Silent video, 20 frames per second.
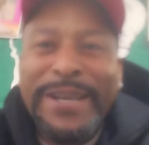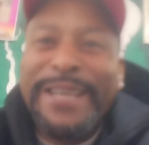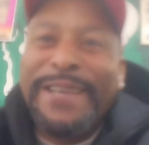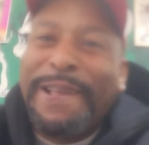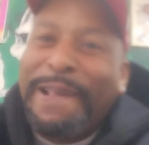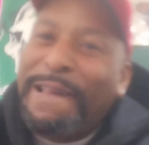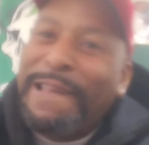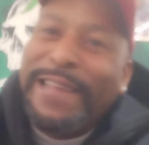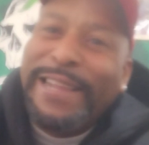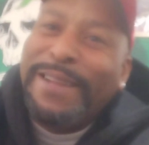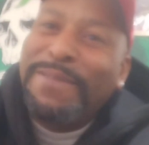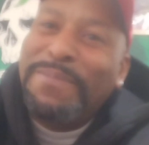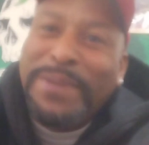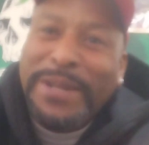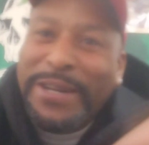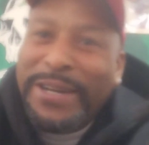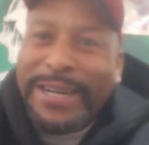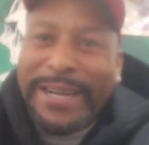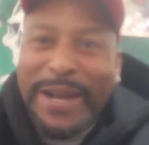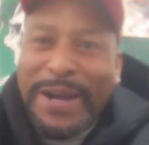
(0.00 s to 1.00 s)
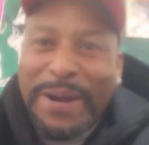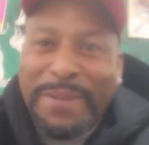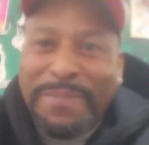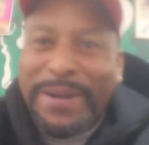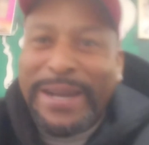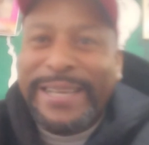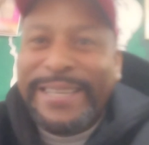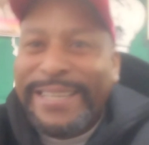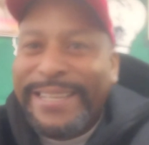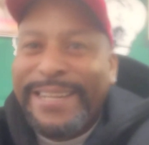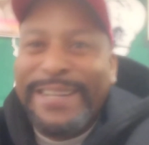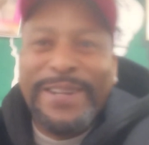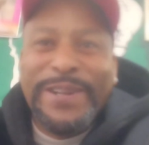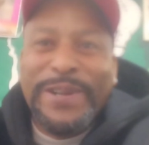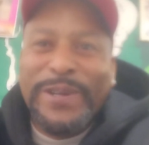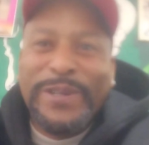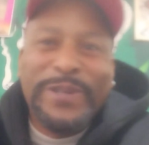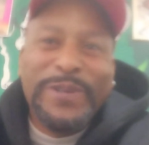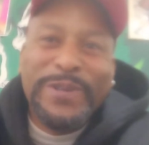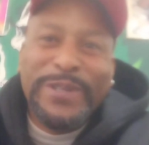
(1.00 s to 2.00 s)
and Blair Cobb might get in
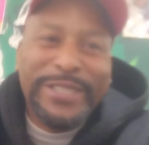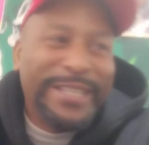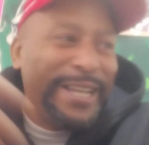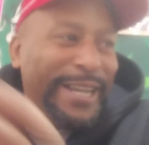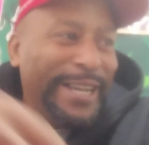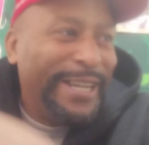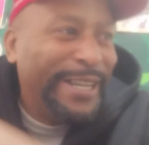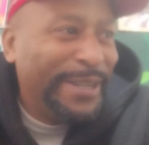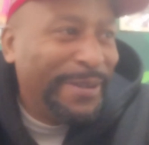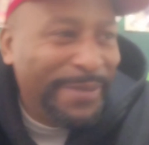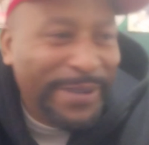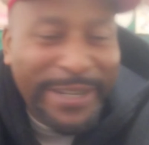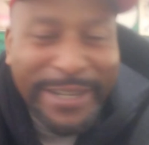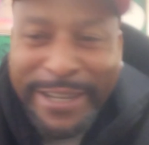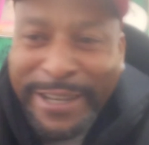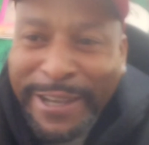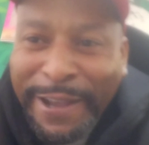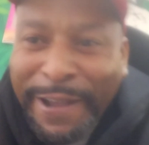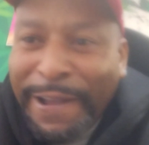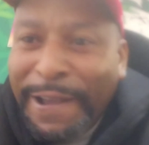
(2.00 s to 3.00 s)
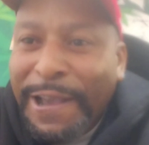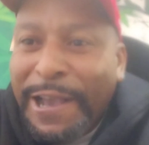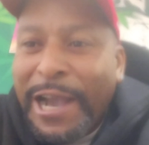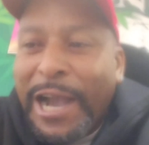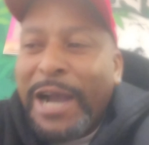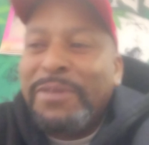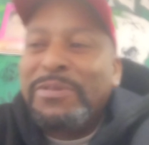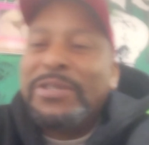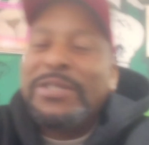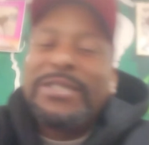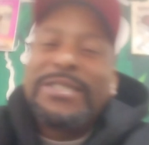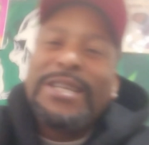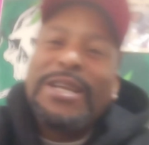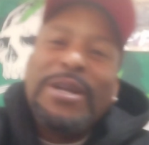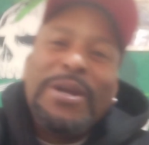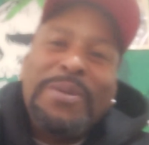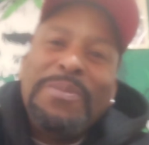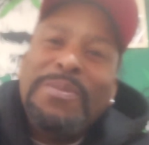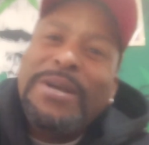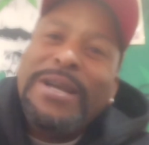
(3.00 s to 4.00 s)
there and do his thing, man. I'm just
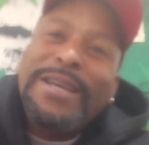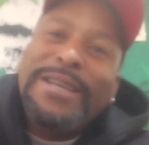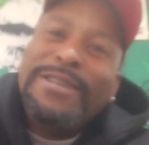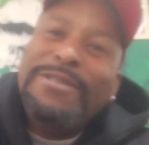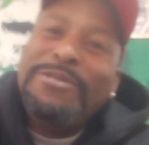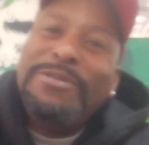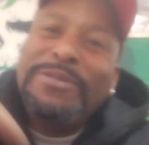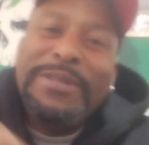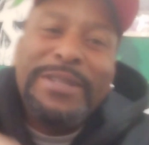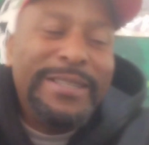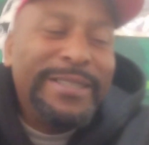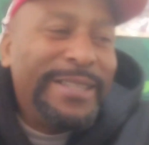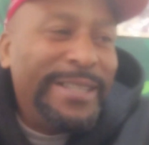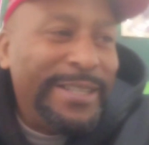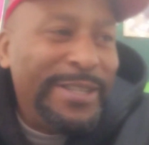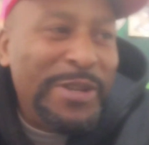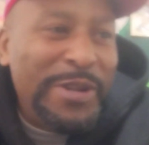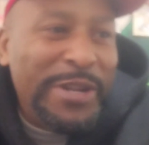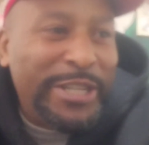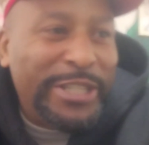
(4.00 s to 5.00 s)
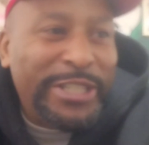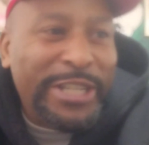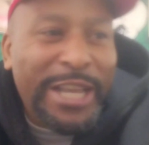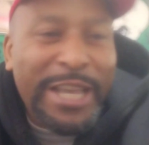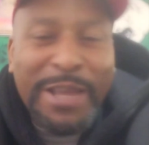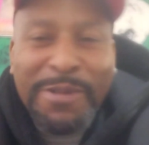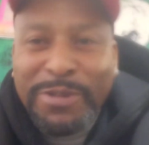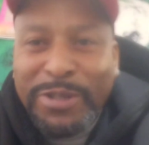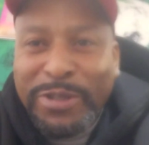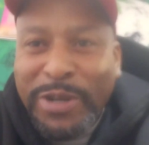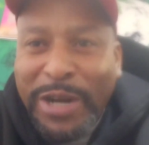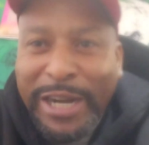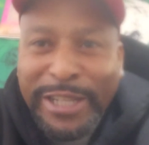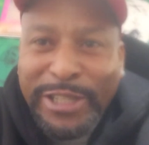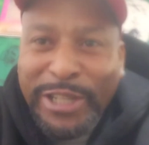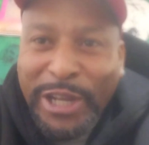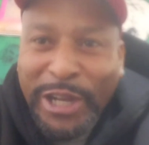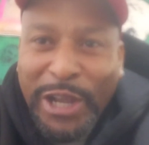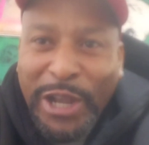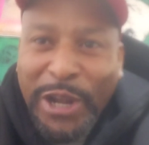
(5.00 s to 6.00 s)
saying, man. You you didn't say he was trying to
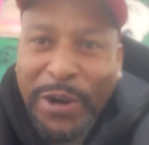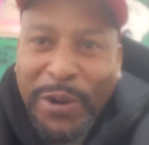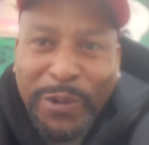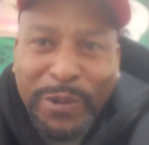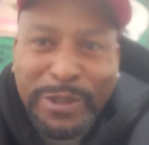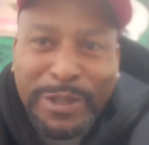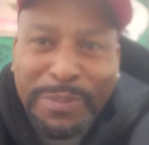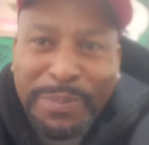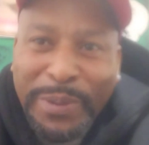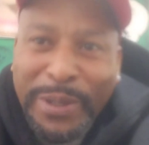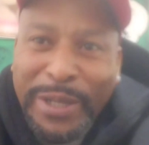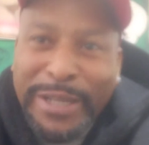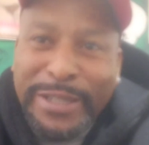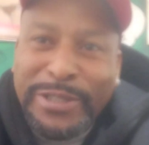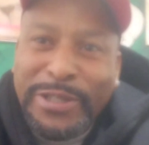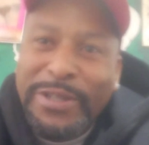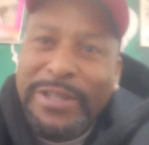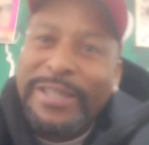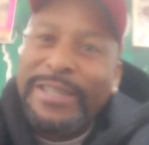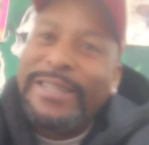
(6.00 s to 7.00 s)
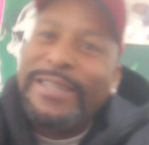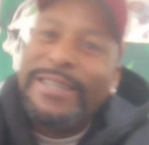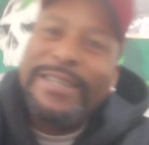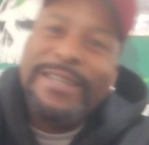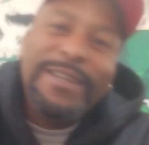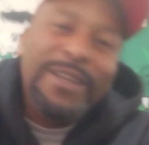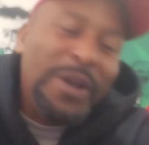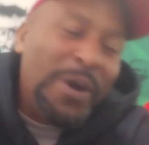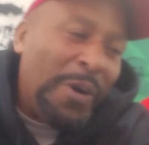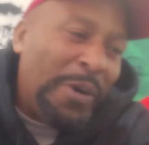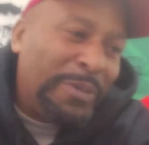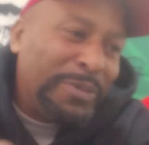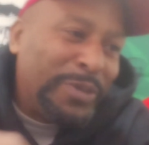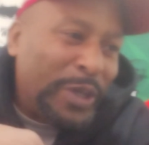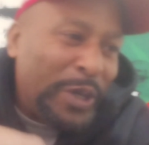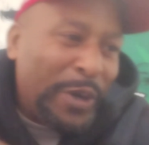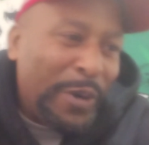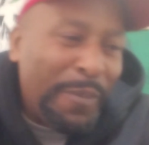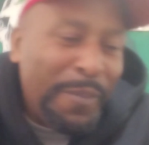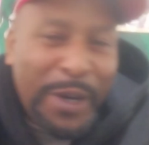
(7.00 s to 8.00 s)
duck Errol Spencer. Uh, you know what I'm
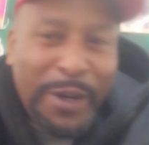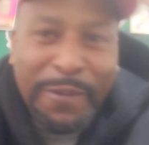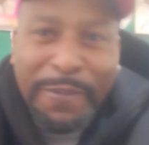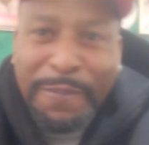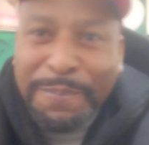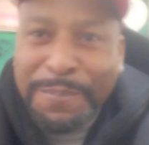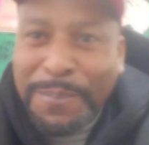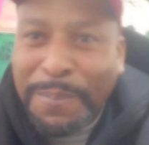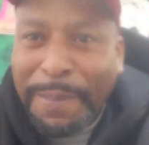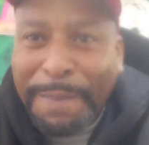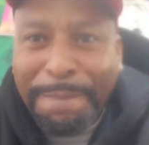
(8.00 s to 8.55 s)
talking about?